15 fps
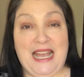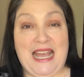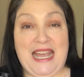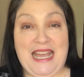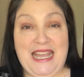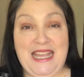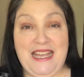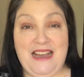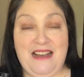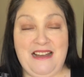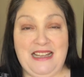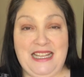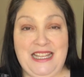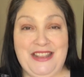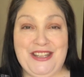Here
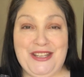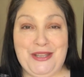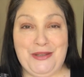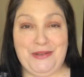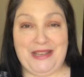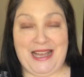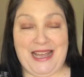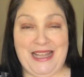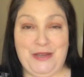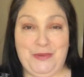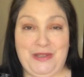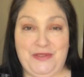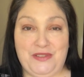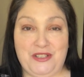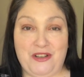in the UK
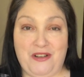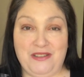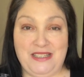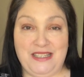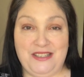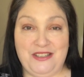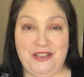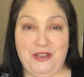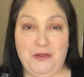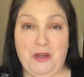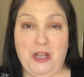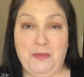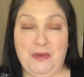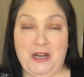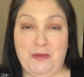we've started to
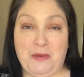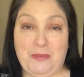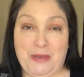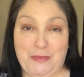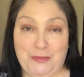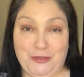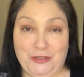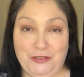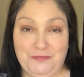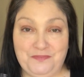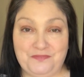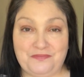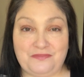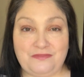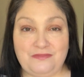open up a bit more.
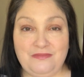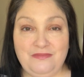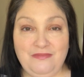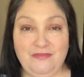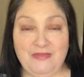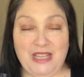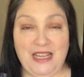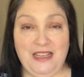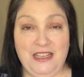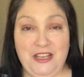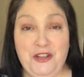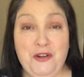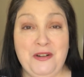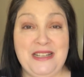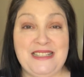
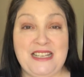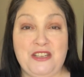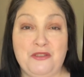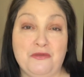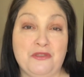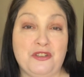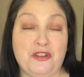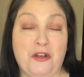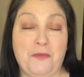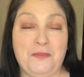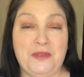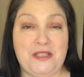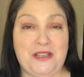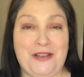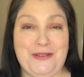Non-essential
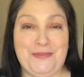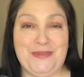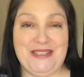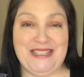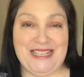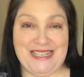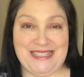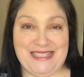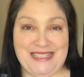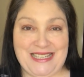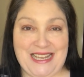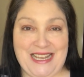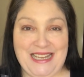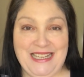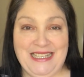shops opened
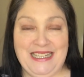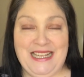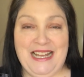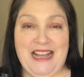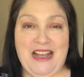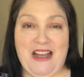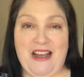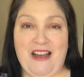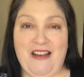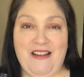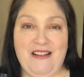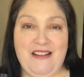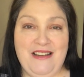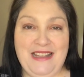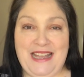yesterday.
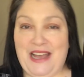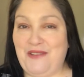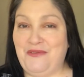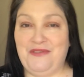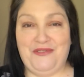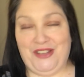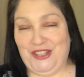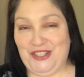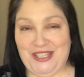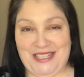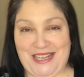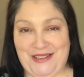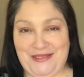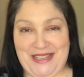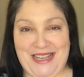I haven't ventured
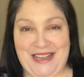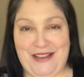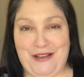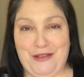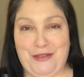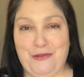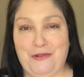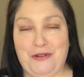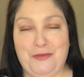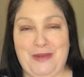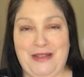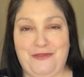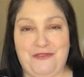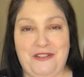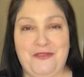out yet. I thought I'd
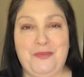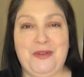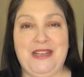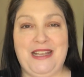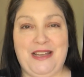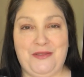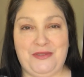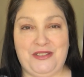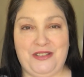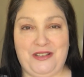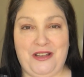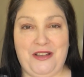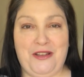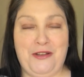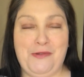wait for everybody else to
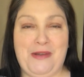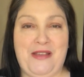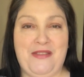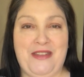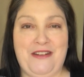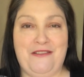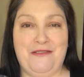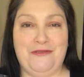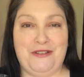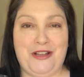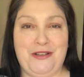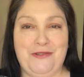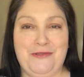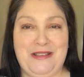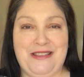go and then I'll
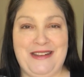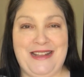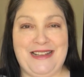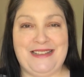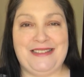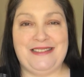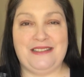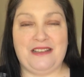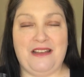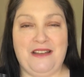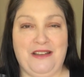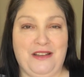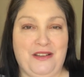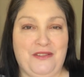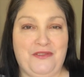go in the next
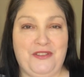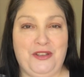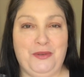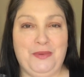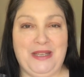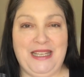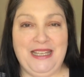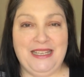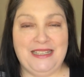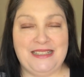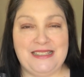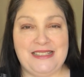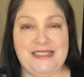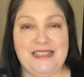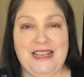few
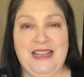weeks.